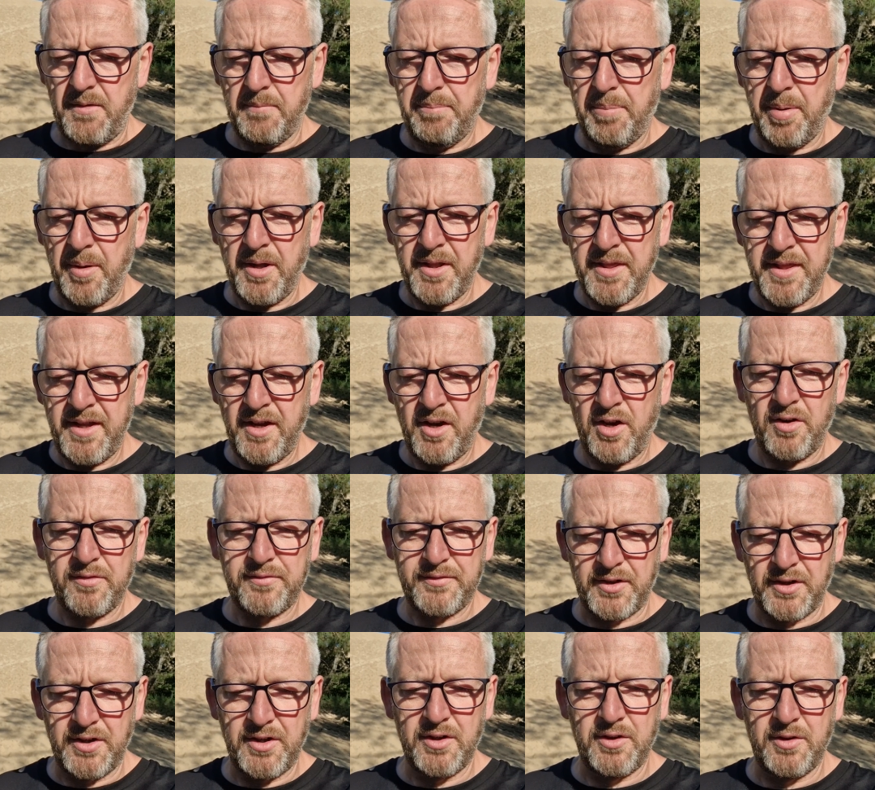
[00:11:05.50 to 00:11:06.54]
By the
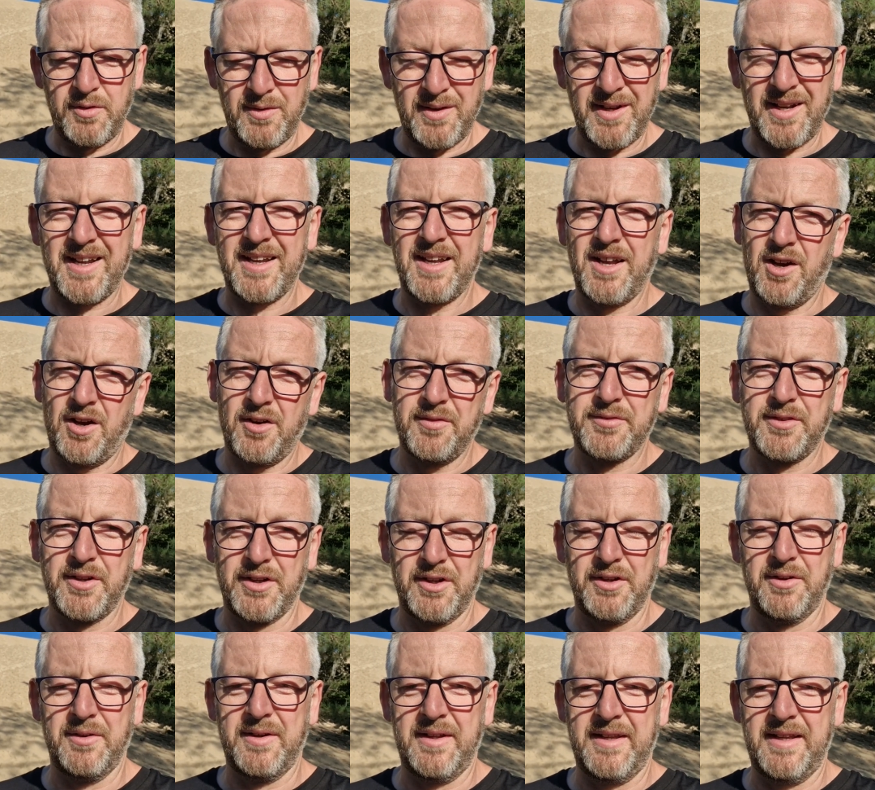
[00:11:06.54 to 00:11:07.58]
afternoon, late
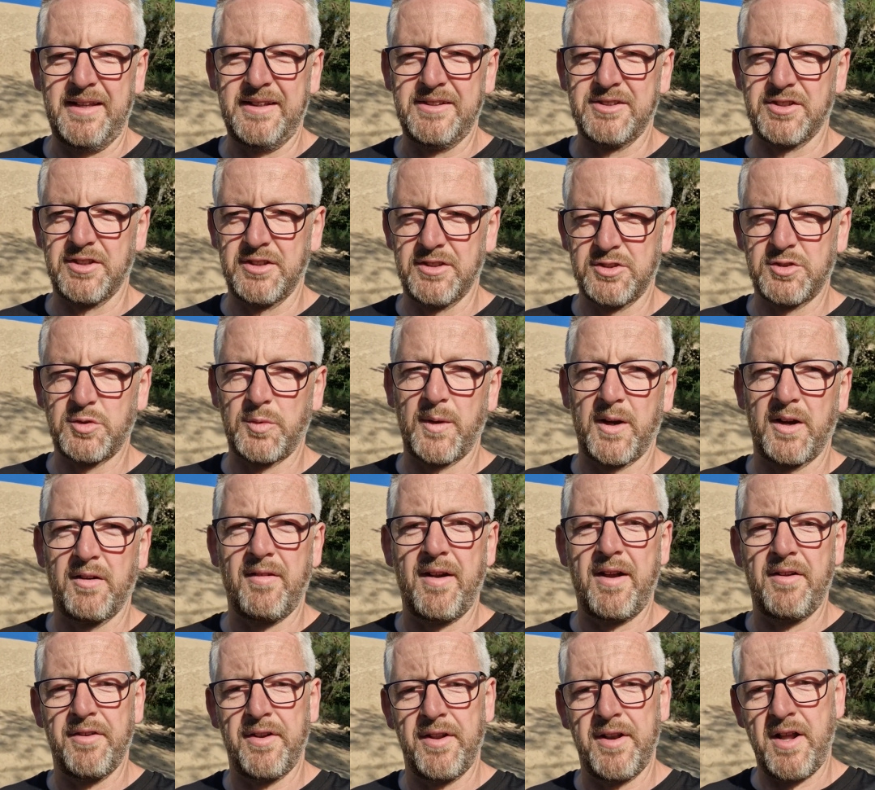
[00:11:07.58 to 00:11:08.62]
afternoon, it is going to swing
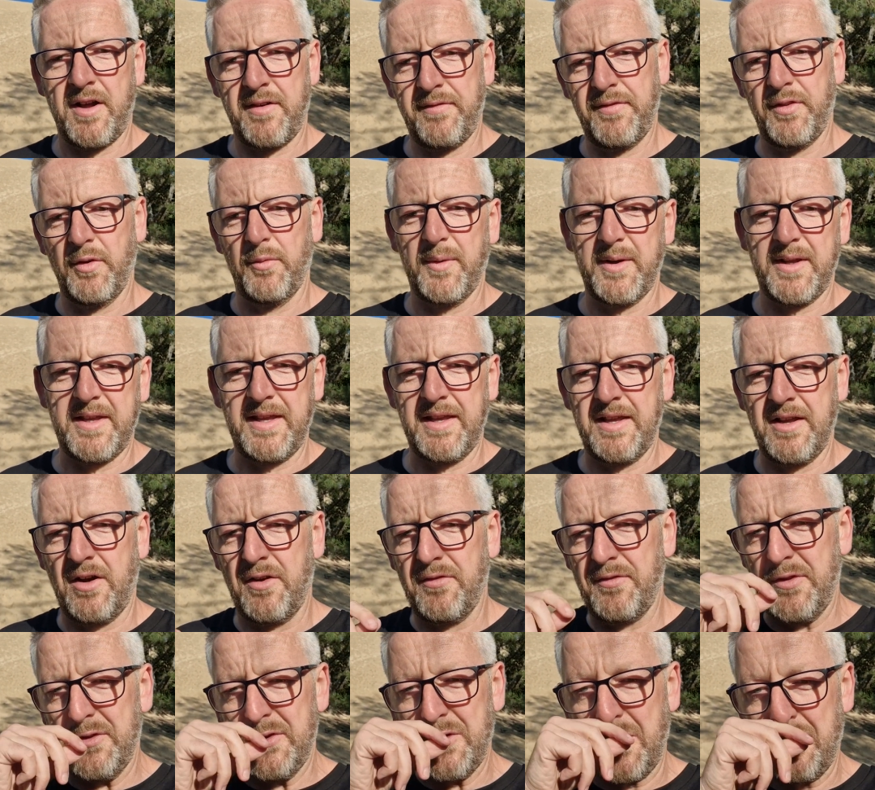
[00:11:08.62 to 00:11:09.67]
around enough that we can get
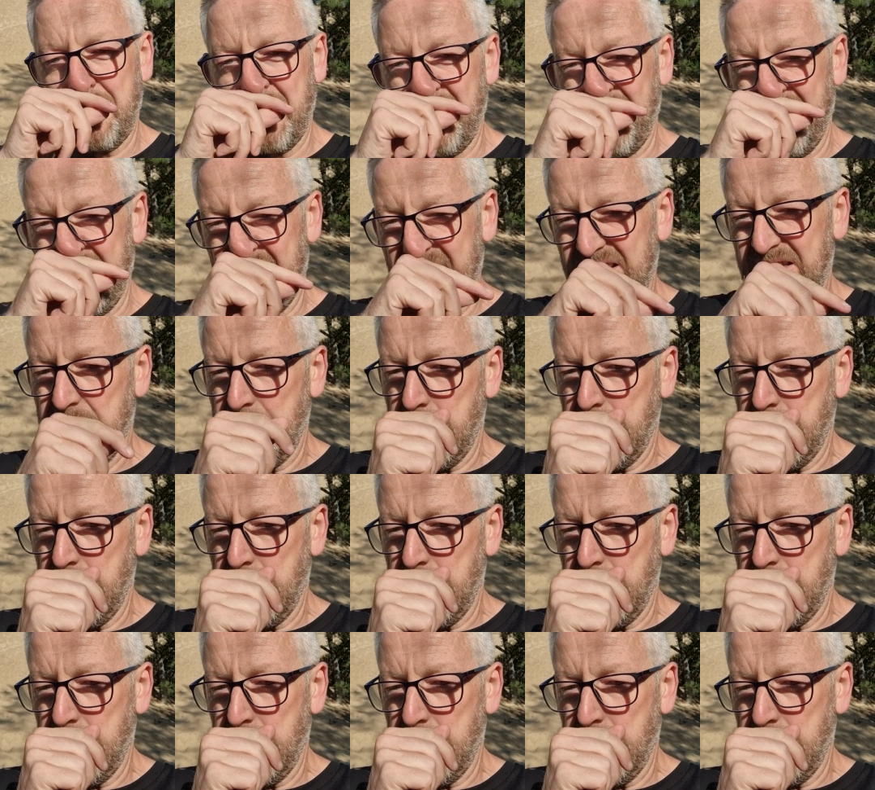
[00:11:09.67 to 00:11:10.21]
off the top of it.